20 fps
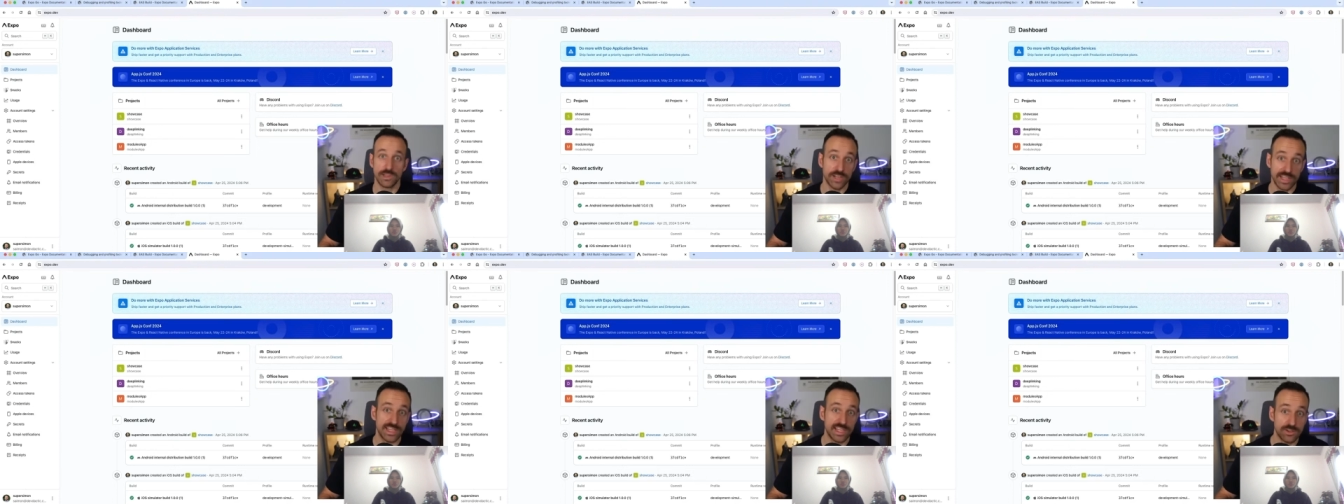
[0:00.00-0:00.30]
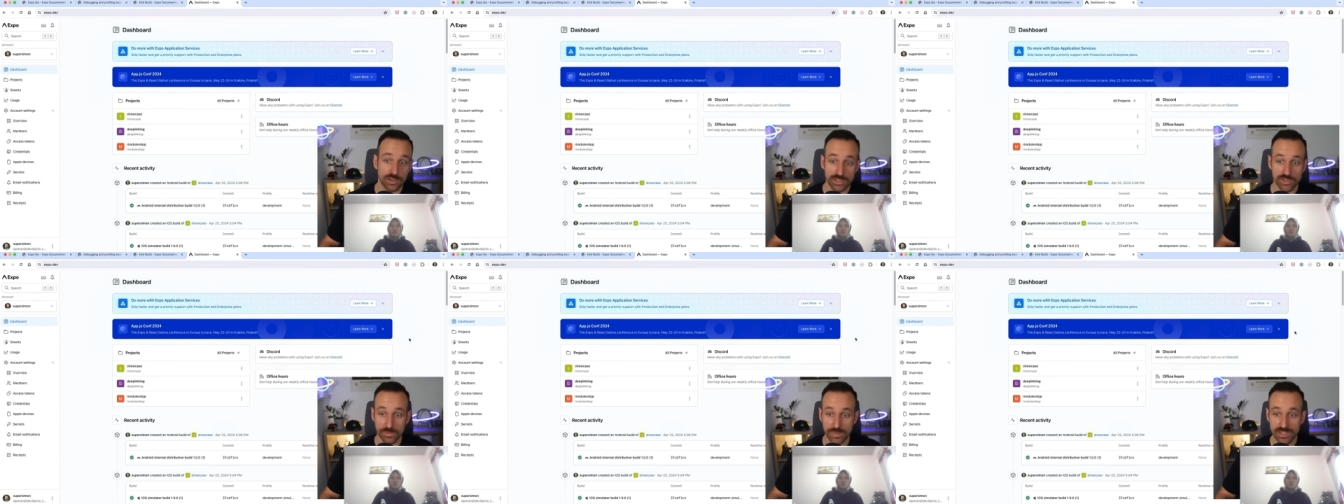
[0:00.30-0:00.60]
Logging
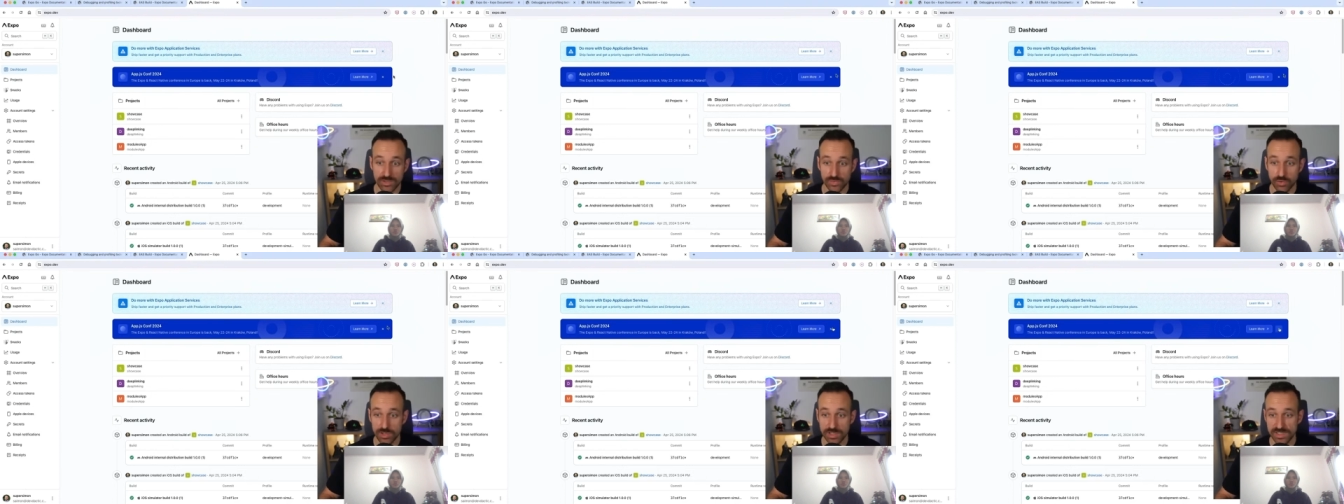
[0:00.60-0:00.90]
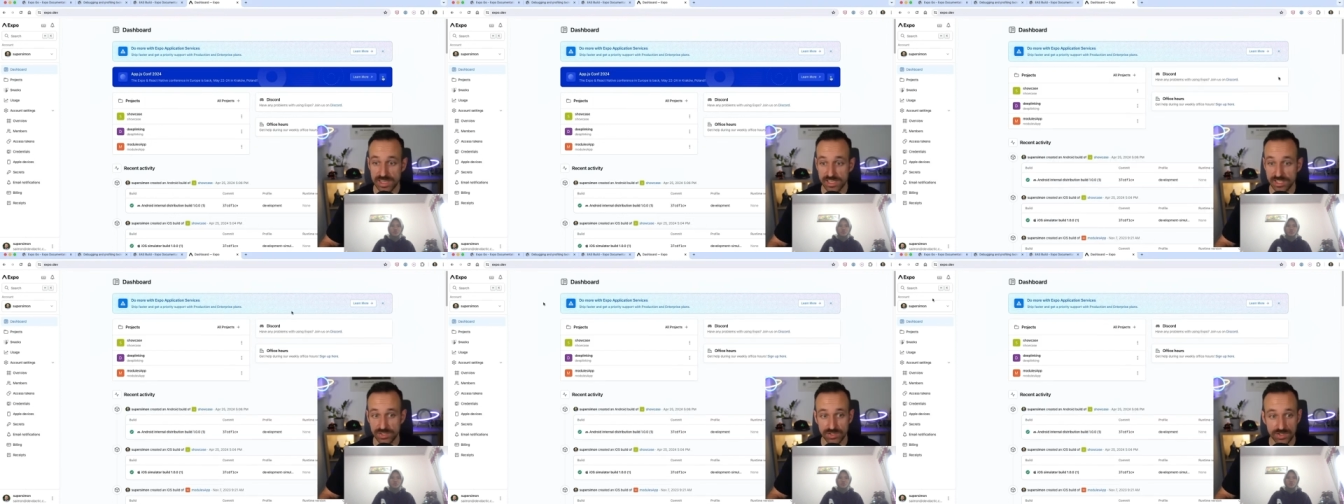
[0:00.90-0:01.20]
in also means, of course,
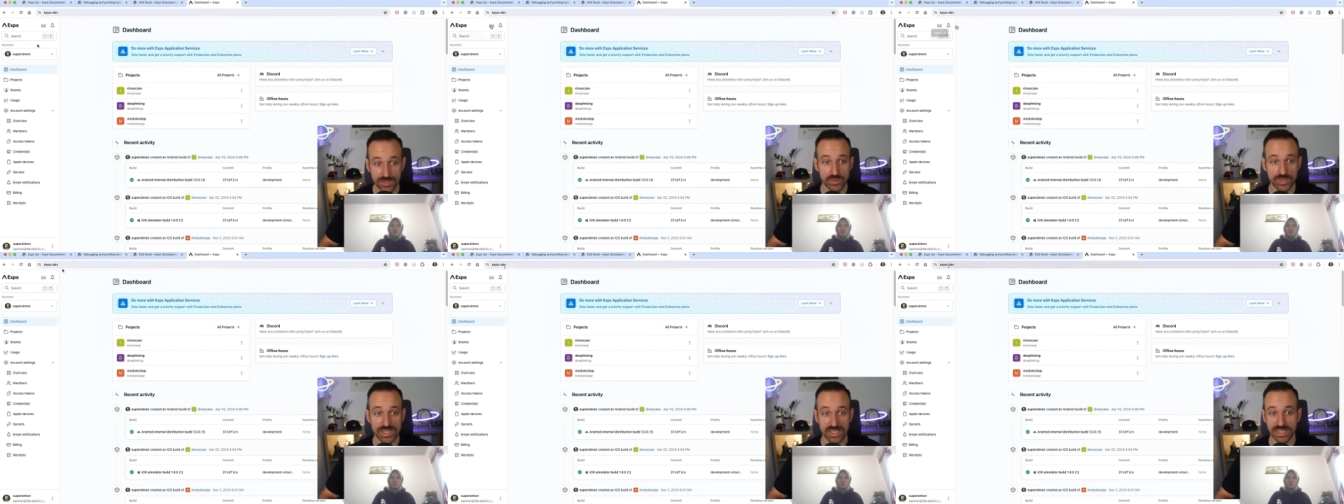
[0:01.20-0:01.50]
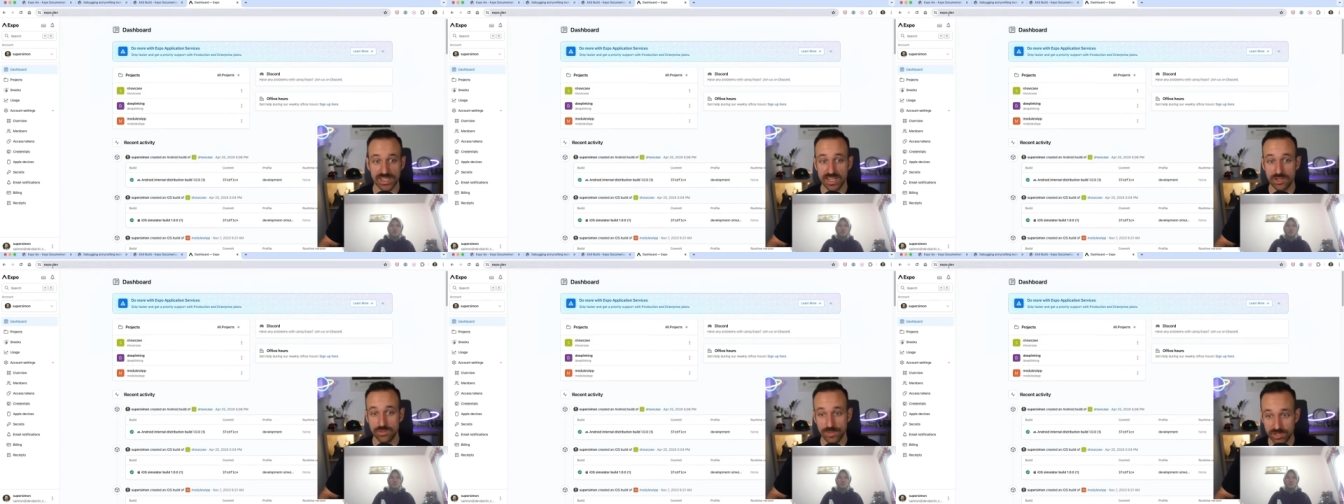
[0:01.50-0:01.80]
that you do need
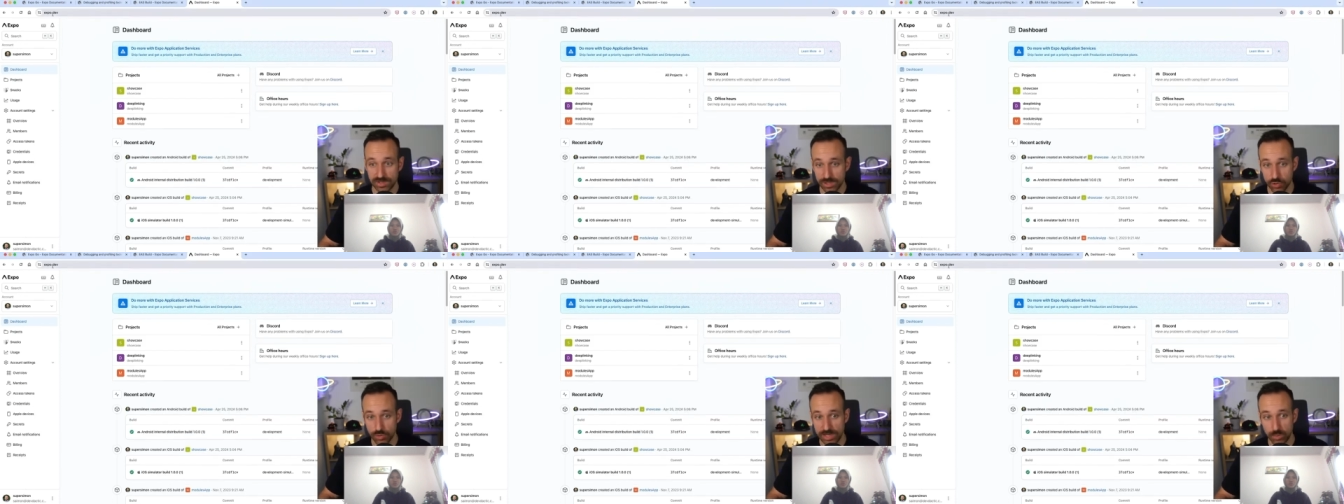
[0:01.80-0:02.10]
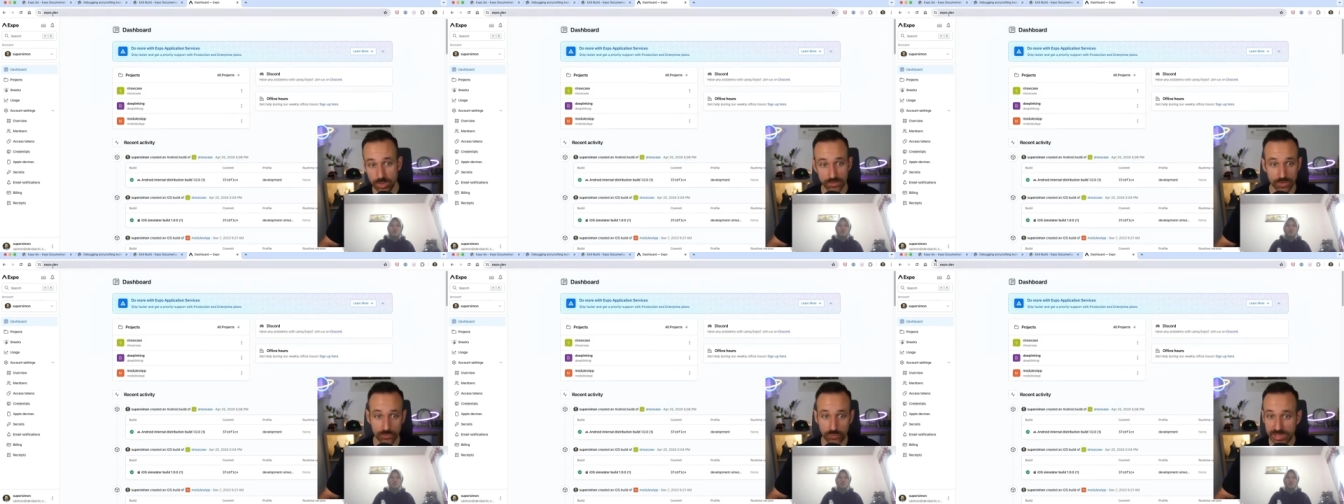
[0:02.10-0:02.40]
an account, but you can
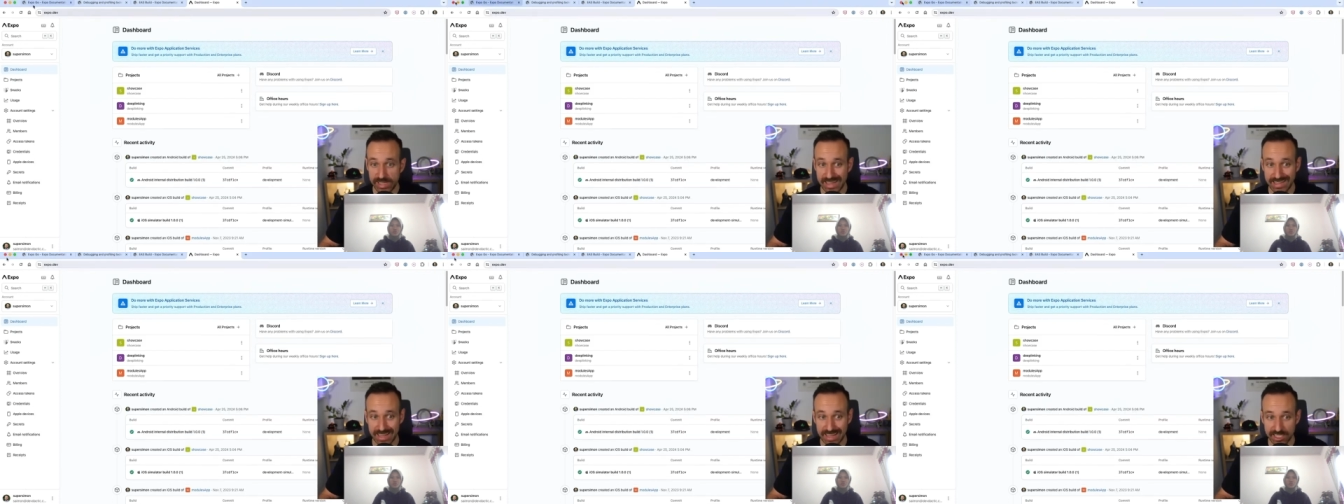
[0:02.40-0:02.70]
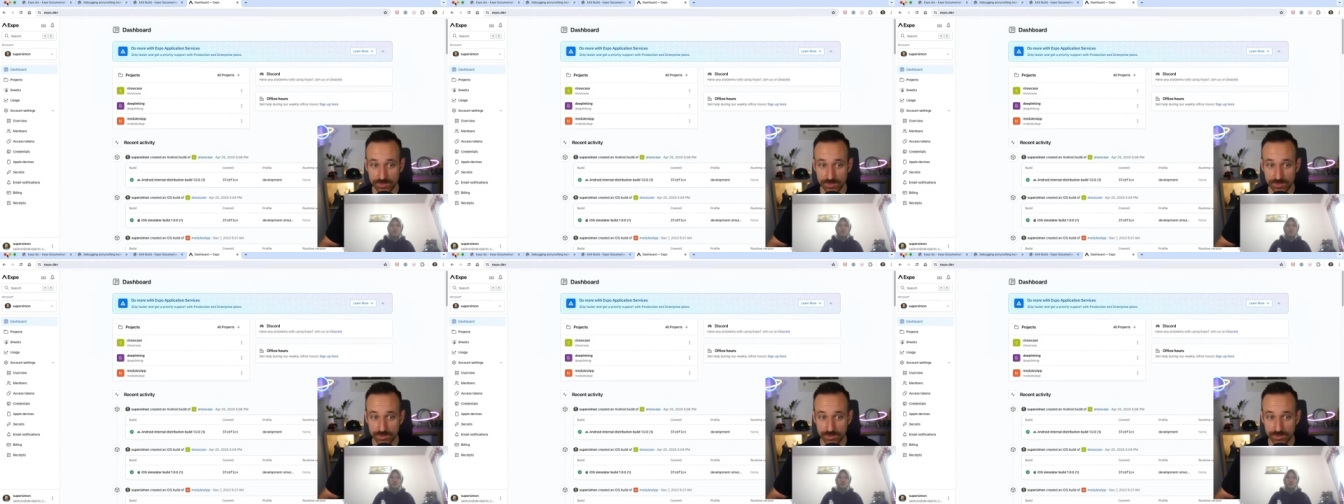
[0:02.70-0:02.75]
create one for free at